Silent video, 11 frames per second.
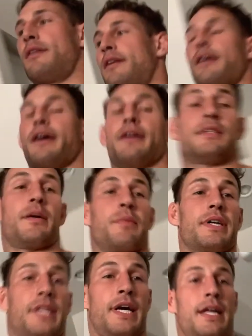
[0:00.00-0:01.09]
All right. Sorry
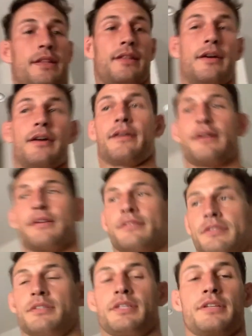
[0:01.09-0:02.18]
about that.
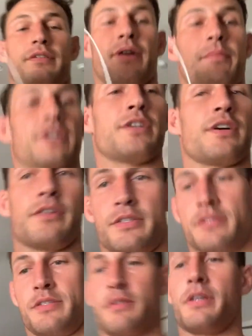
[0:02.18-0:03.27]
Just need to grab my charger
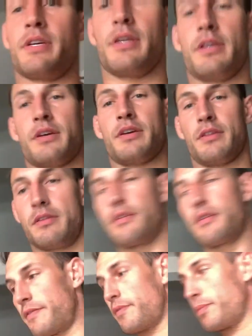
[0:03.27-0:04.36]
so I can get
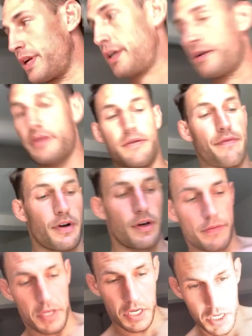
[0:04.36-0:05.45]
everybody else involved.